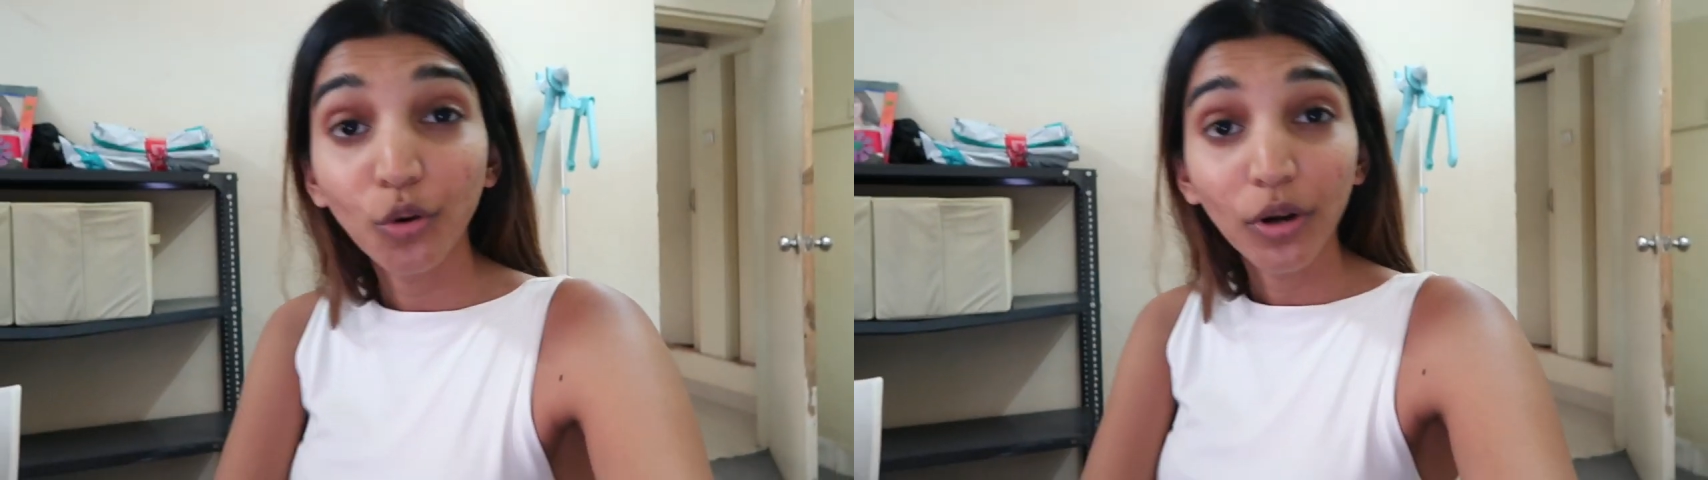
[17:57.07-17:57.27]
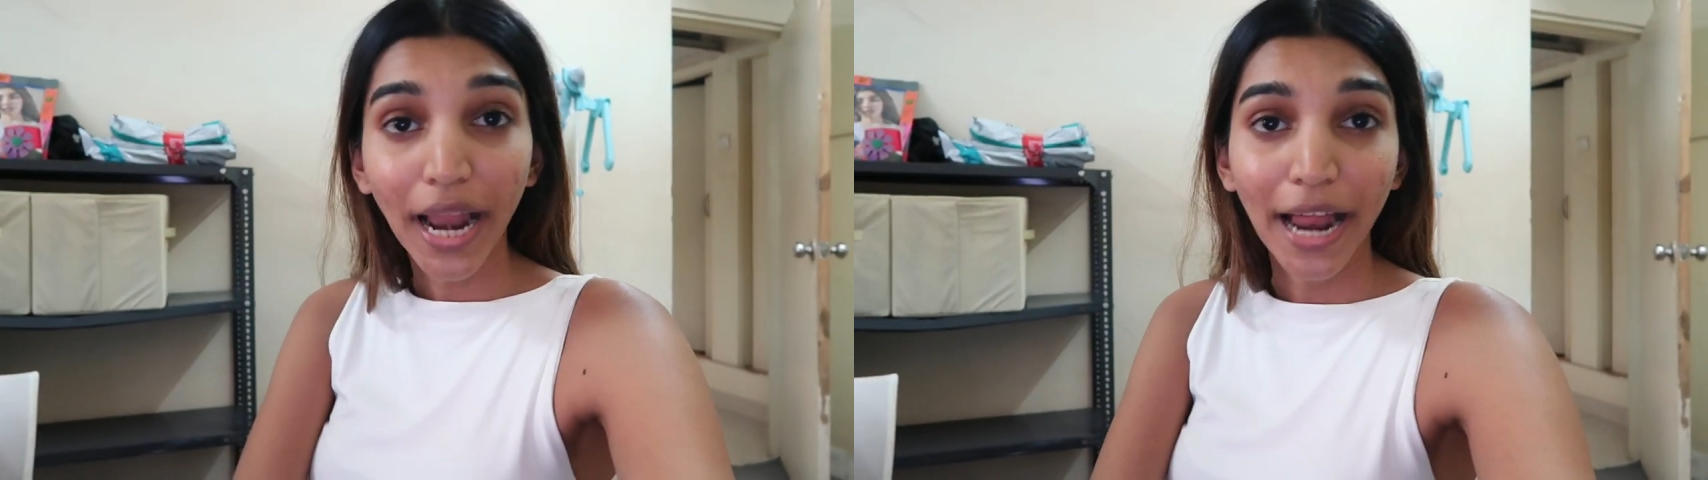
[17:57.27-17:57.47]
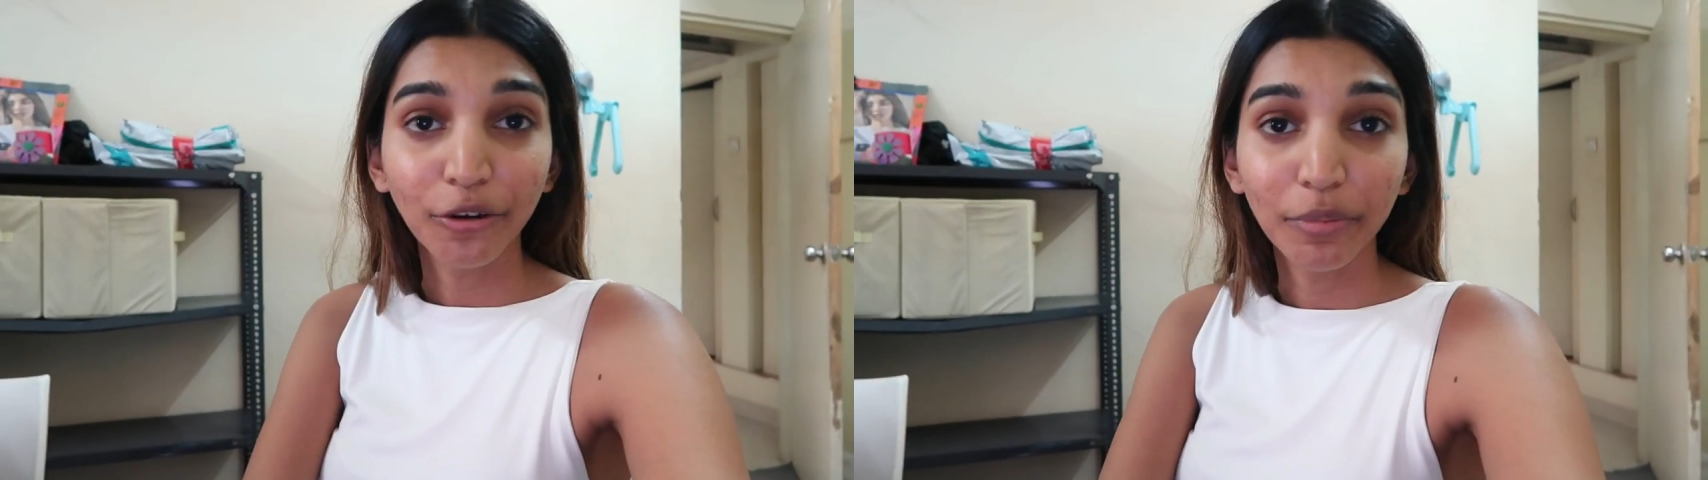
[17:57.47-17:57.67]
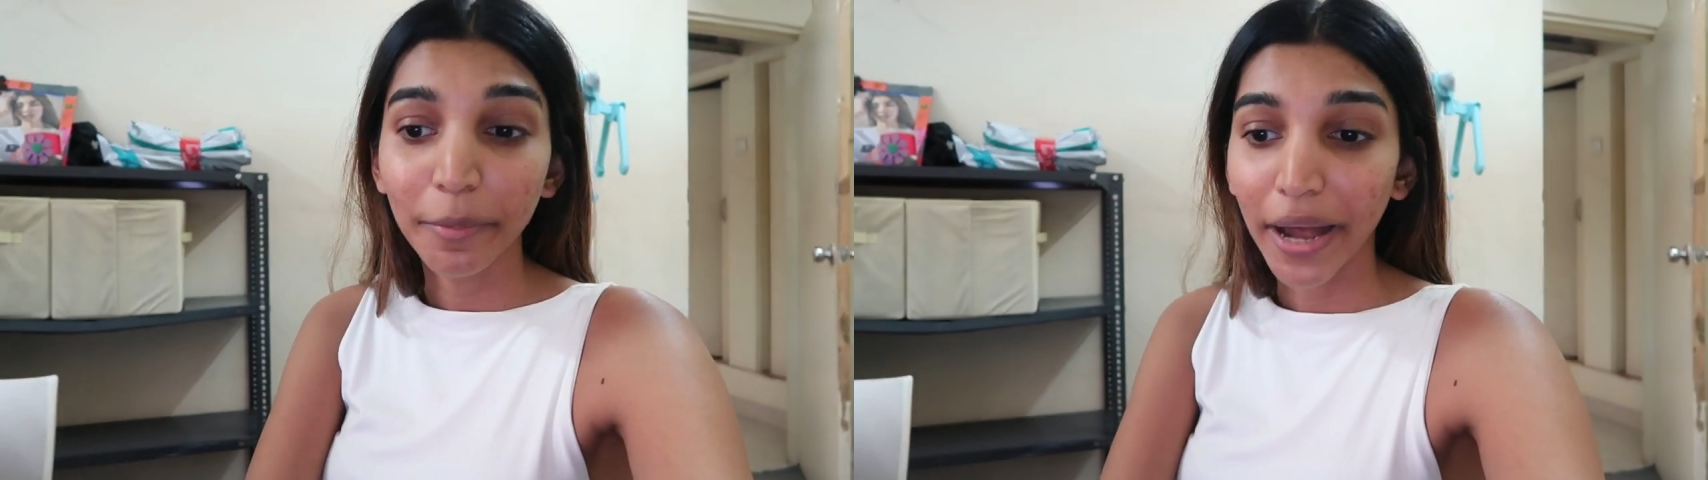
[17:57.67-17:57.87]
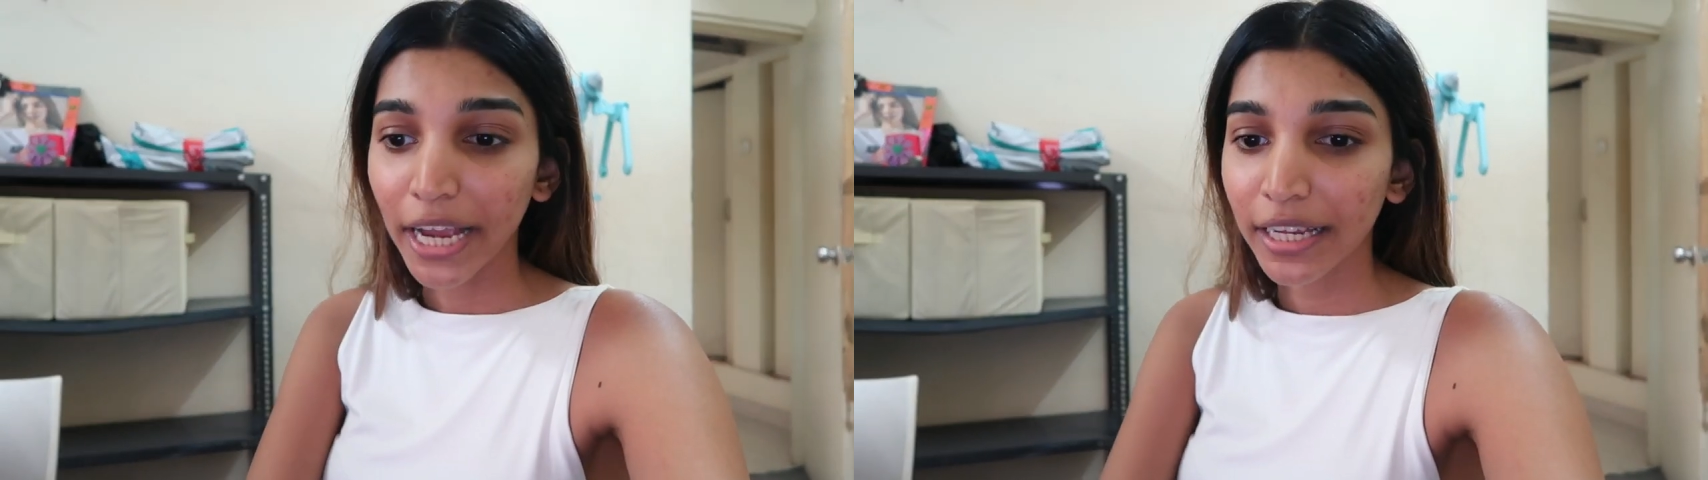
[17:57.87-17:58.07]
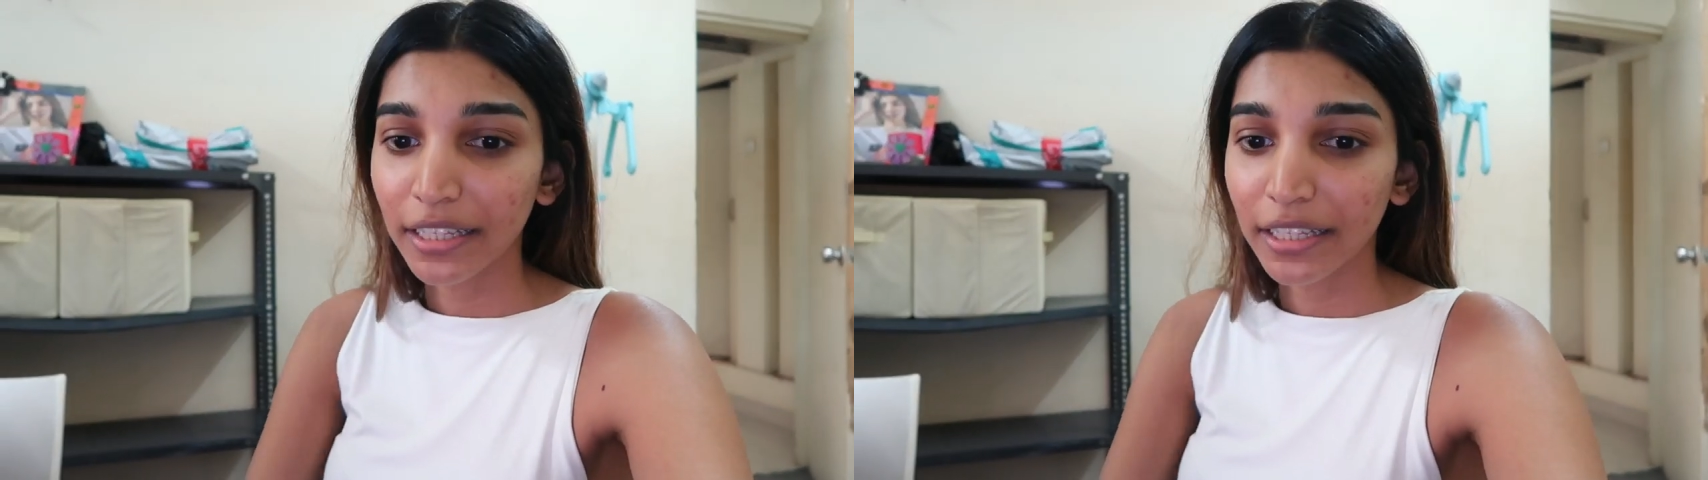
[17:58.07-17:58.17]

so glad to be back,